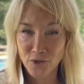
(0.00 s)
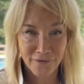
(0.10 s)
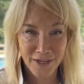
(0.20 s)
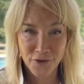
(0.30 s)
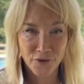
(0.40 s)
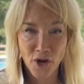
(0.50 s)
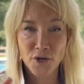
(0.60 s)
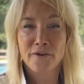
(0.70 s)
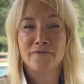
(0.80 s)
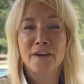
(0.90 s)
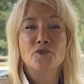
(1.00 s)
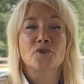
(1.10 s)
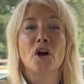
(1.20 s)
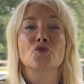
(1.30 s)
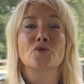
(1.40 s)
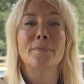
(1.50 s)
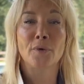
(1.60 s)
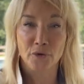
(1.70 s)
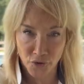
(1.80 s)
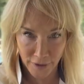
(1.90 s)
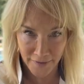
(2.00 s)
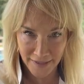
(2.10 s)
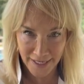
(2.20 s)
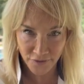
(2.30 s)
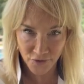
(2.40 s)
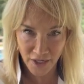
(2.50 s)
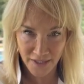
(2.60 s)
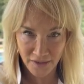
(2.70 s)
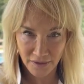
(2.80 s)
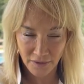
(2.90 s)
you feed your dog, you can feed your dog triple during this exercise.